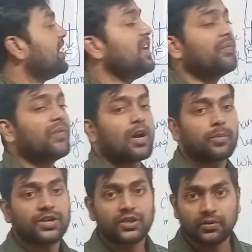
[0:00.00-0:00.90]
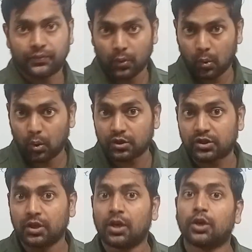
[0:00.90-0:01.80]
deformation force
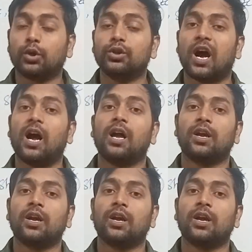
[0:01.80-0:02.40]
to the